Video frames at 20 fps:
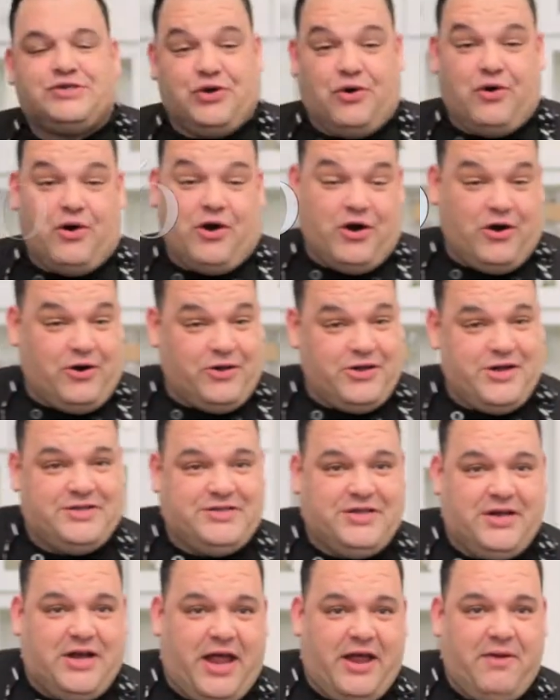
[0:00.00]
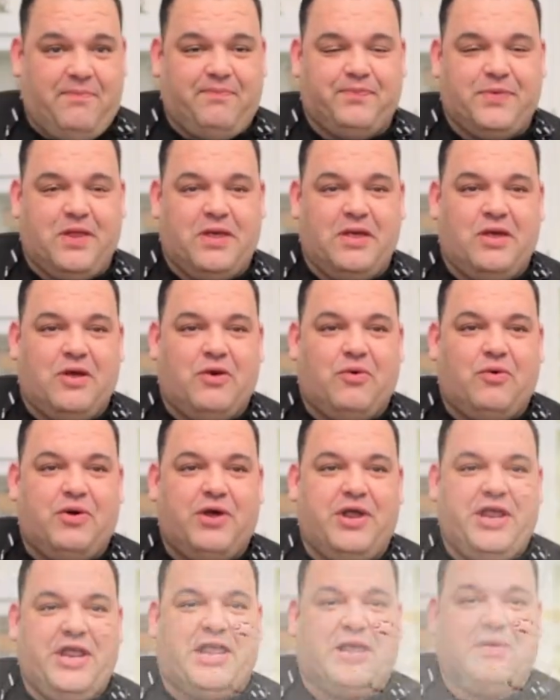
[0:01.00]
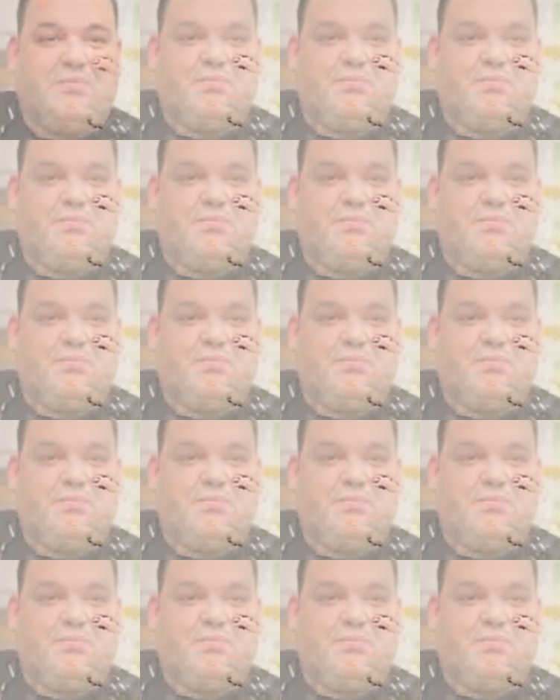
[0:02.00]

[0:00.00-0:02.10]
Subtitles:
So earlier today, we